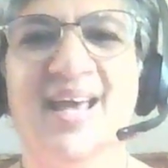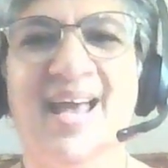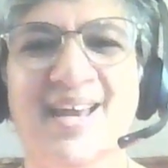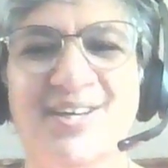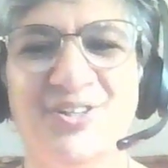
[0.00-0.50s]

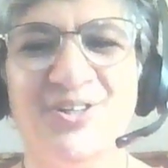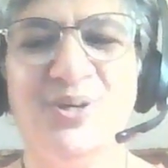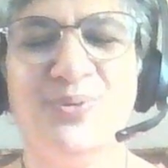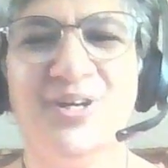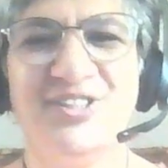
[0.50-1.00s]
And you
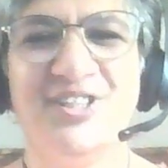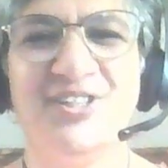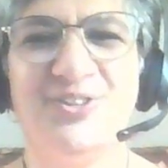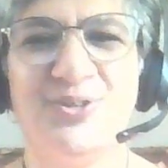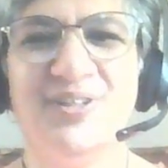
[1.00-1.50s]
know what she
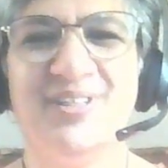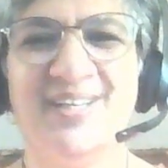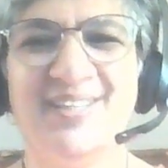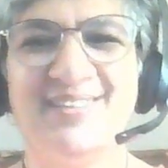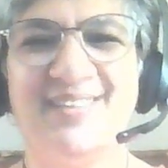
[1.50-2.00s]
told
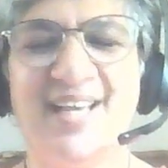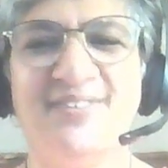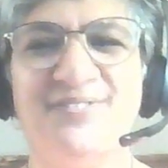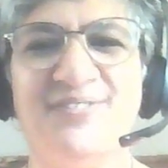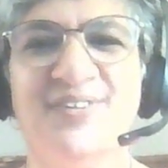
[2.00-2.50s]
herself?
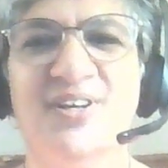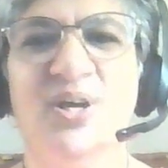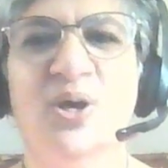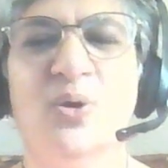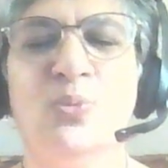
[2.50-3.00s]

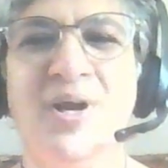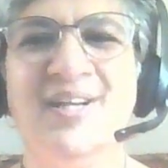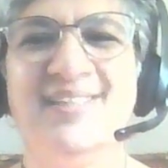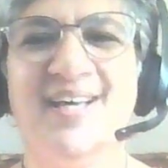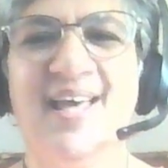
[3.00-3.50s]

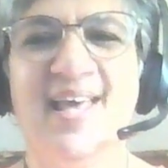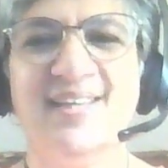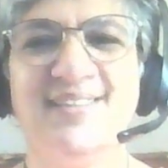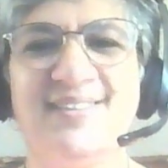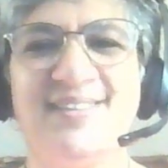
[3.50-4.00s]
What the hell
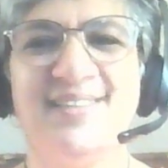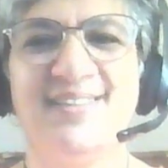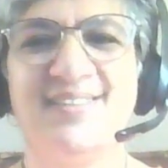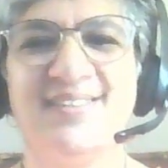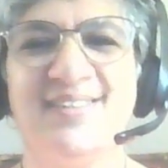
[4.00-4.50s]
is
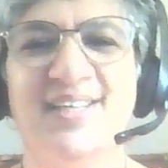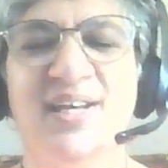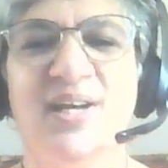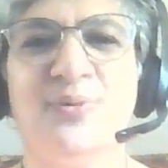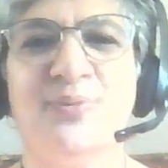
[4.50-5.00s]
this?
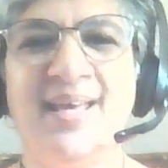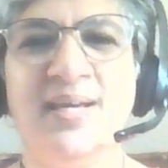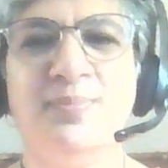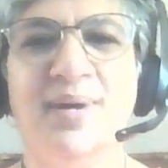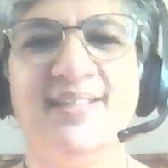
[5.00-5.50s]
Why
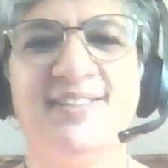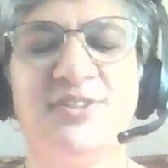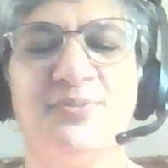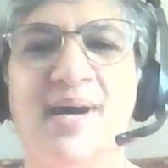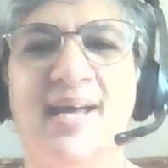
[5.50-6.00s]
am I
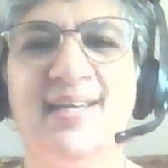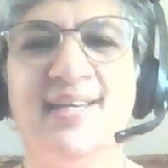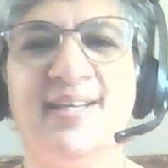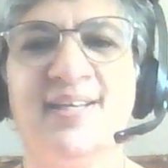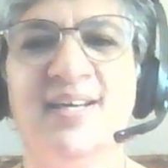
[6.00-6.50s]

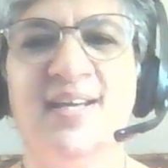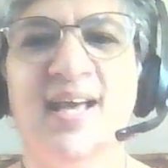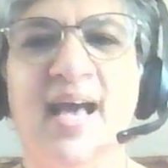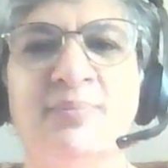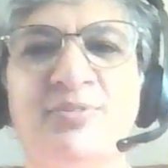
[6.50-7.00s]
smiling?
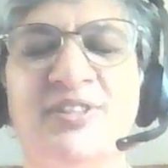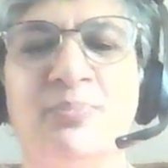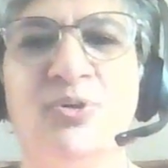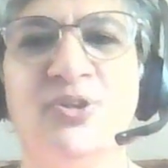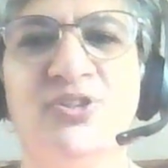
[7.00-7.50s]
I'm
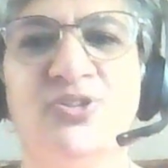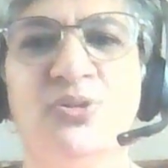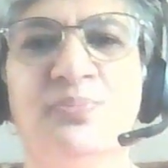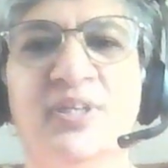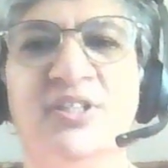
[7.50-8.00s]
supposed to
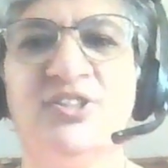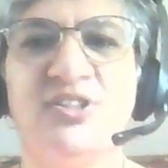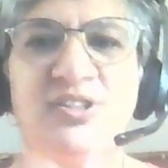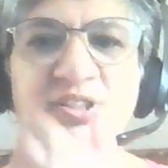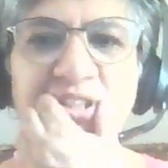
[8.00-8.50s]
be
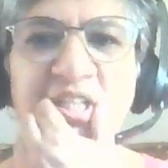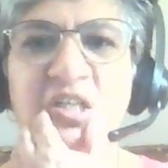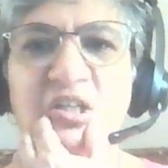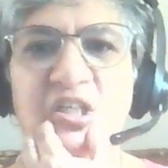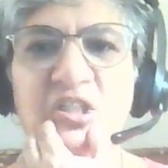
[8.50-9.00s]

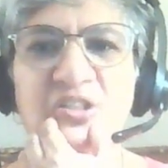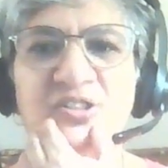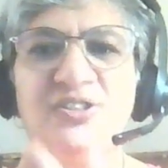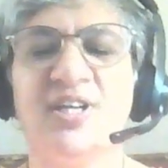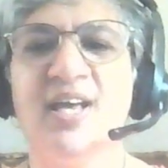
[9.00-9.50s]

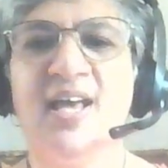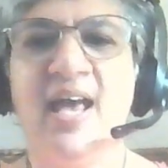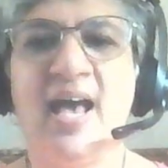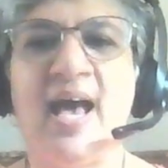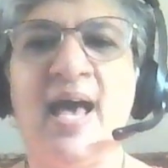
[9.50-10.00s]
serious.
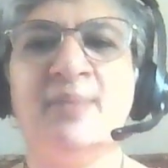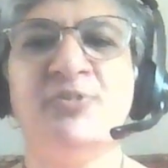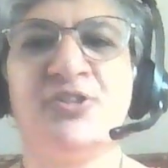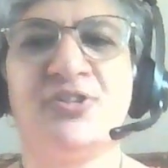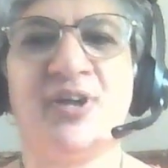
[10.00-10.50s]

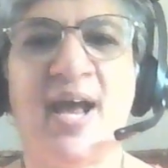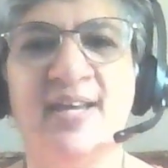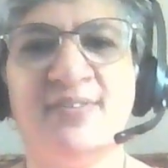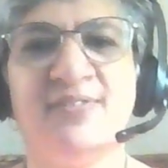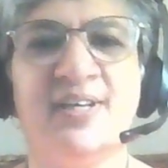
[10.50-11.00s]
I'm
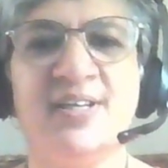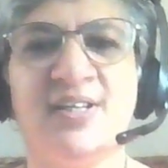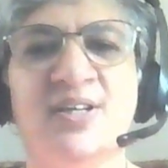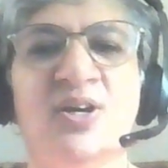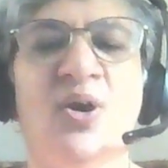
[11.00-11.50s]
driving.
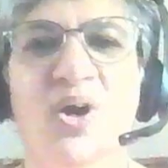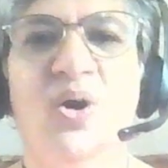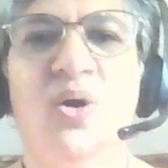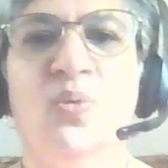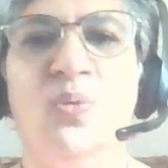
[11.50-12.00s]

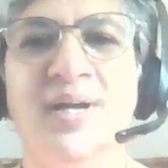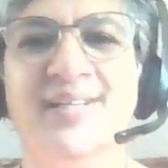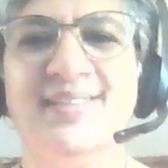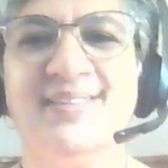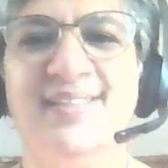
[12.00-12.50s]
What
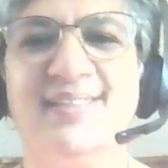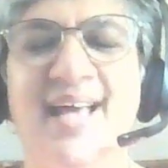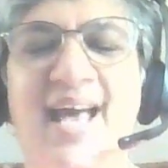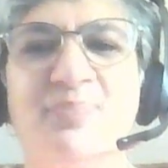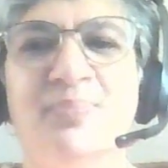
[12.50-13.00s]
is this
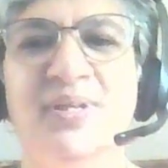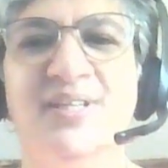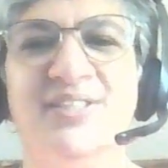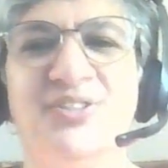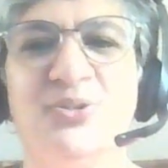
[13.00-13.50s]

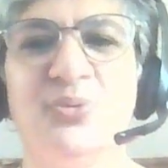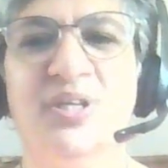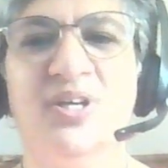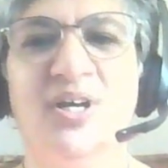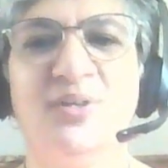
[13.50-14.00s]
happiness
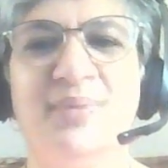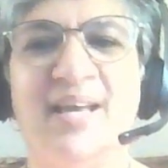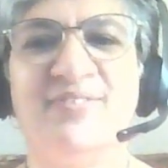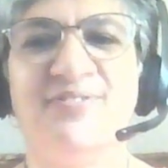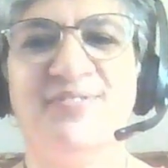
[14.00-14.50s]
doing on
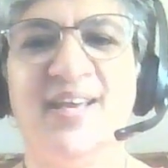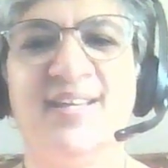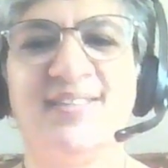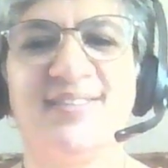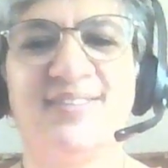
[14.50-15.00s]
my
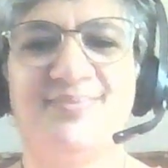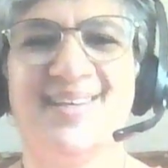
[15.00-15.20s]
face?